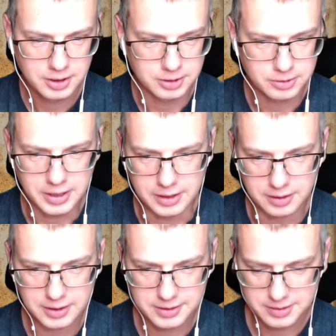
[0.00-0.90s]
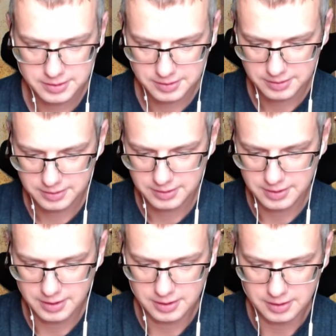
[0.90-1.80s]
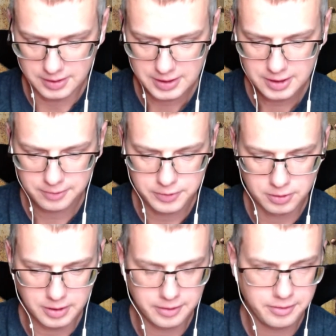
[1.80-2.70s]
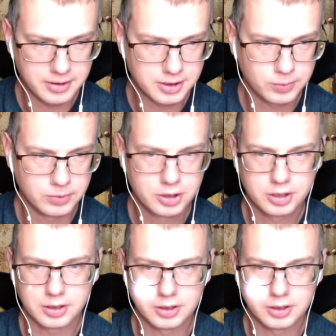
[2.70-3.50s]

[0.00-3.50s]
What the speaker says: Okay, let's see. I have a few other things which